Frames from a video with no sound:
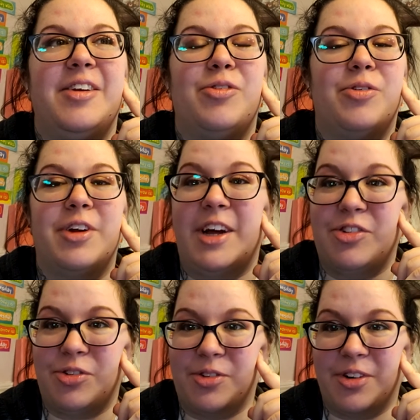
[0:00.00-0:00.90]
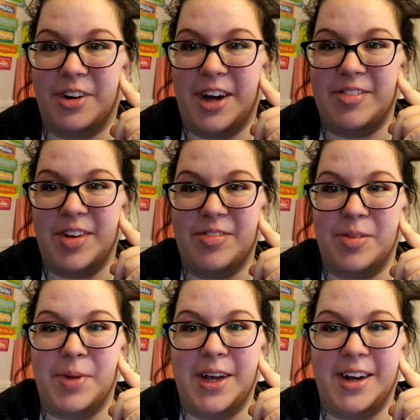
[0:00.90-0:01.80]
DoorDash order I've ever
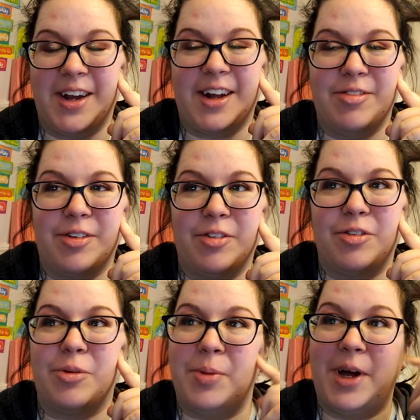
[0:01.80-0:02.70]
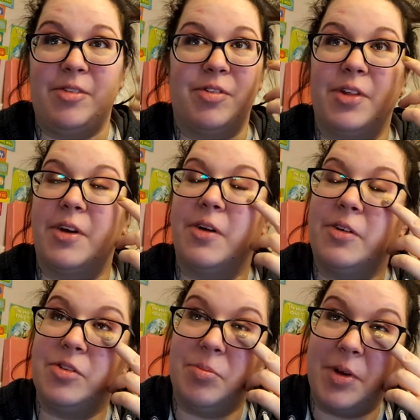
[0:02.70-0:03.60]
made, and I felt so bad for the girl.
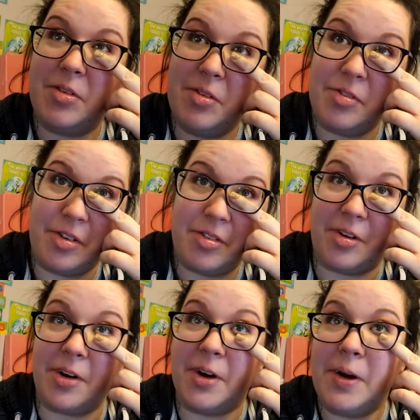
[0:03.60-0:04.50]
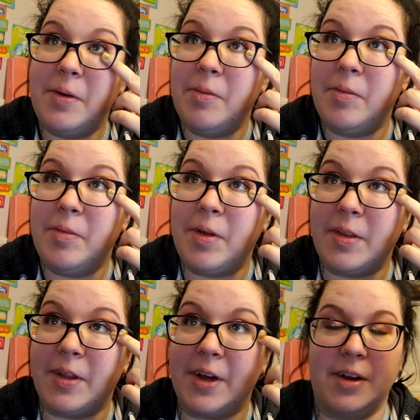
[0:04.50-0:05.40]
She must have just started
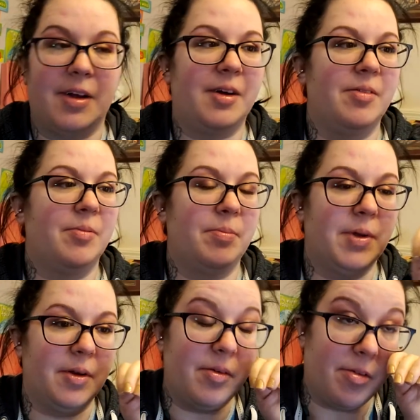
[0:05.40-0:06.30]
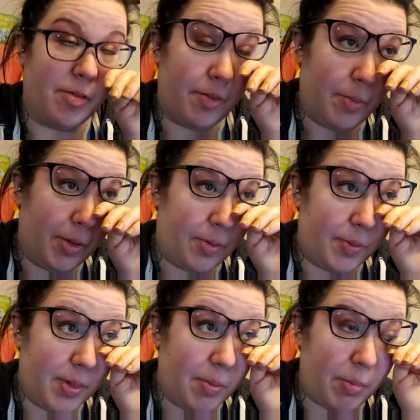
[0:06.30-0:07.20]
and like not been too familiar
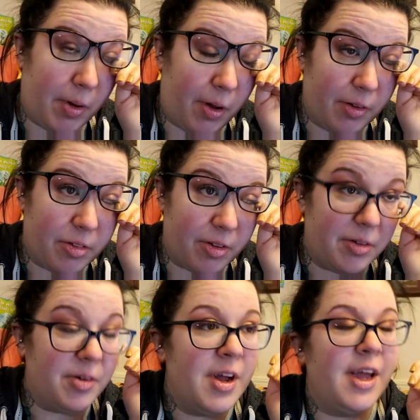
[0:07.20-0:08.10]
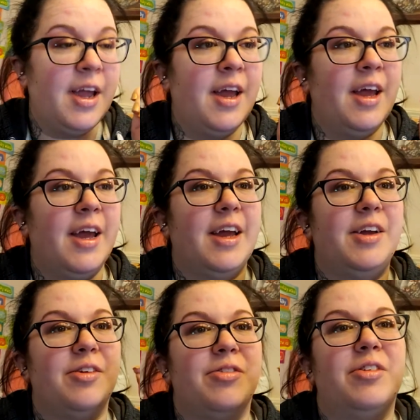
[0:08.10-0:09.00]
with it, but also it
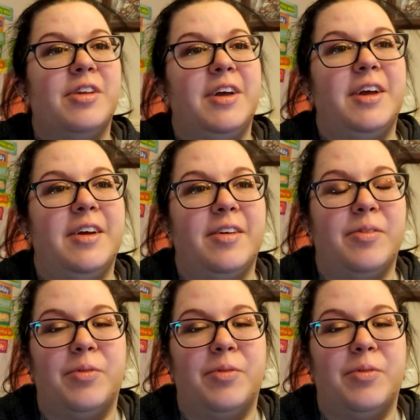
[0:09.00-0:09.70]
usually,